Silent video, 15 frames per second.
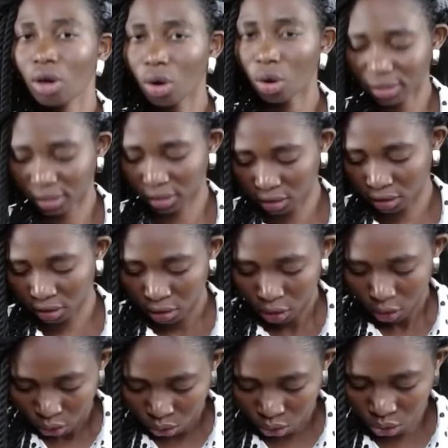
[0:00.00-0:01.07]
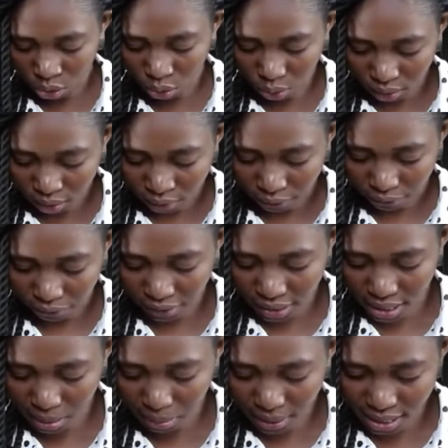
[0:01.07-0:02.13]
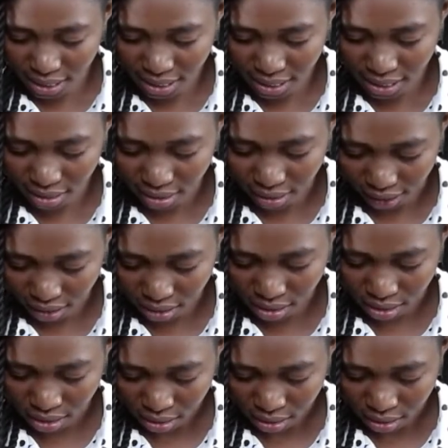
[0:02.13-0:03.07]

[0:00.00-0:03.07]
Oxygen. So you could visibly see that